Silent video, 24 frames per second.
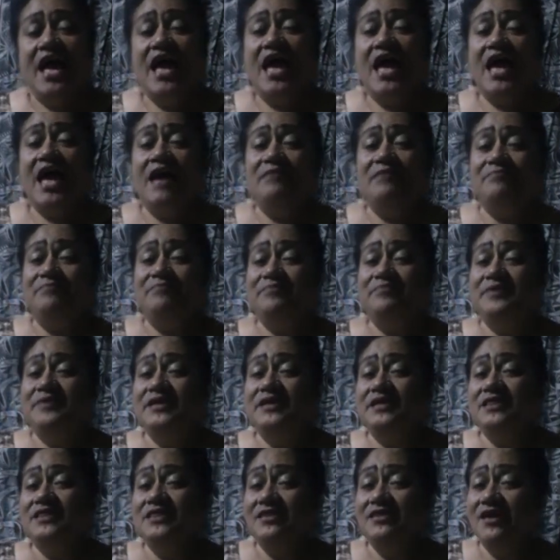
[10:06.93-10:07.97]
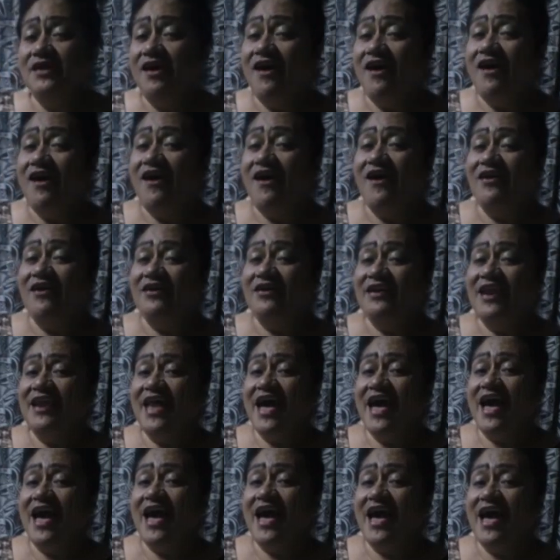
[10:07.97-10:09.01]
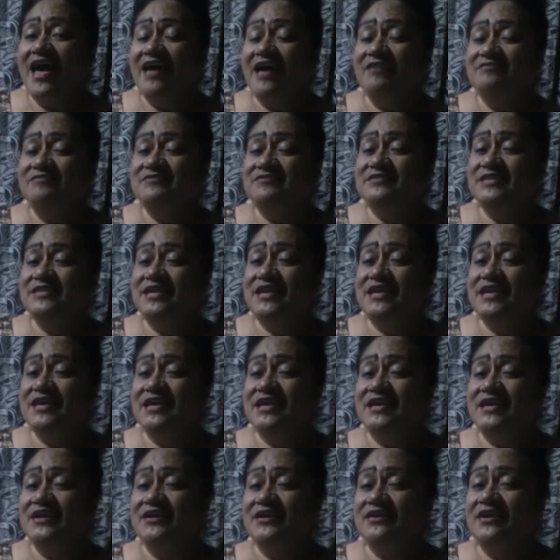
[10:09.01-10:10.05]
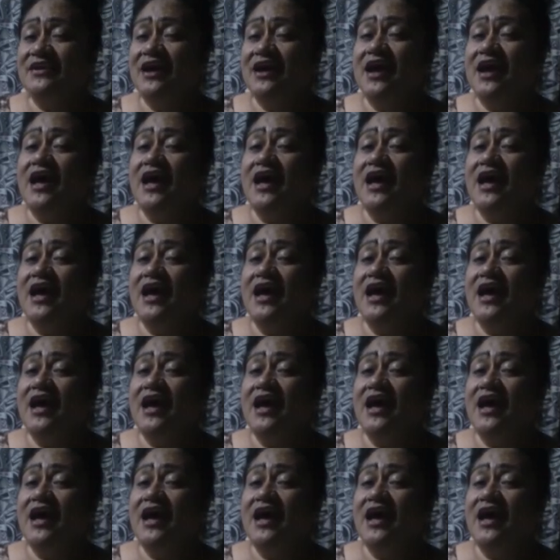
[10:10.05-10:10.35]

Happy long life, dear.